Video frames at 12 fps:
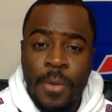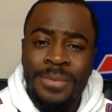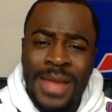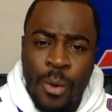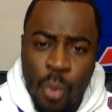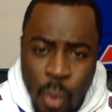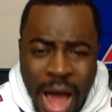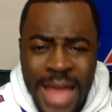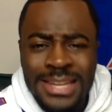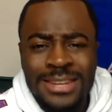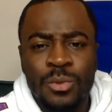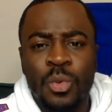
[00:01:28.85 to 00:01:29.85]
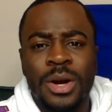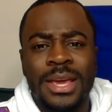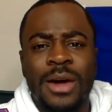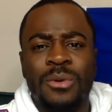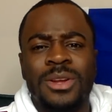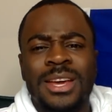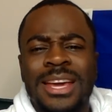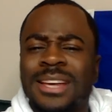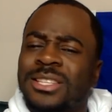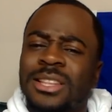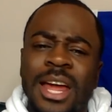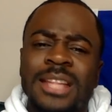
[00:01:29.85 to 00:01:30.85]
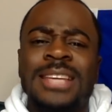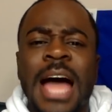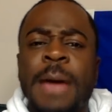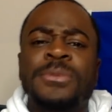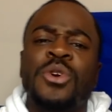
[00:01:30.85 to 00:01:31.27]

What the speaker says: Now, why didn't it work out? Because a lot of times